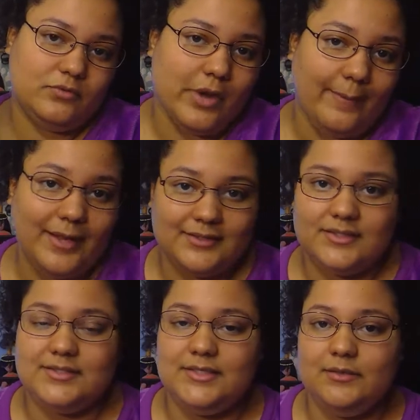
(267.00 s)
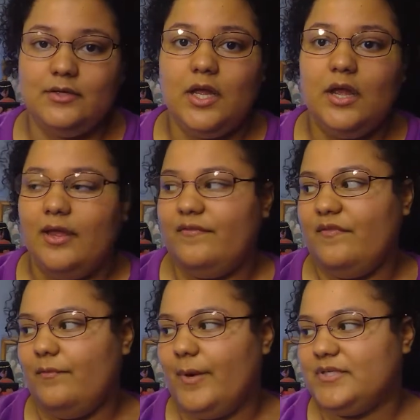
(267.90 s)
grab at this, see
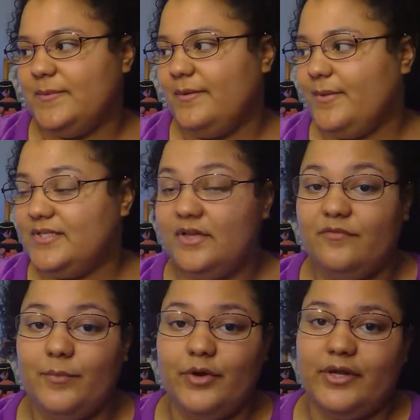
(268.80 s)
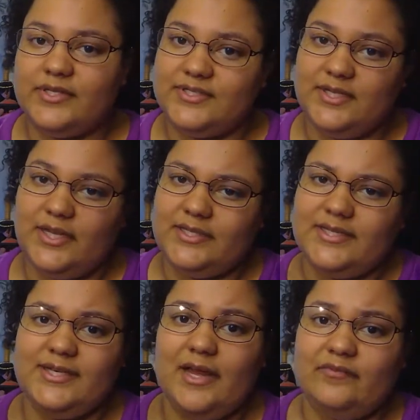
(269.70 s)
if it reminds me of myself more, because it
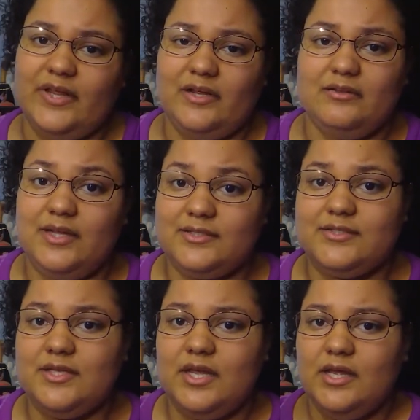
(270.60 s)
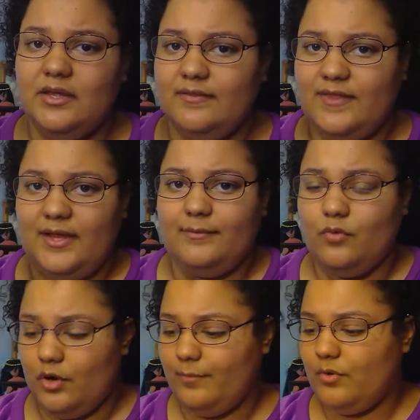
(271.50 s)
did have like less
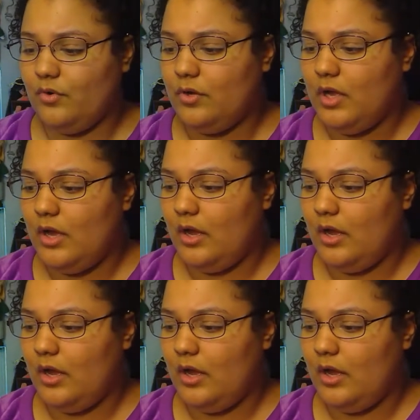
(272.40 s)
than normal.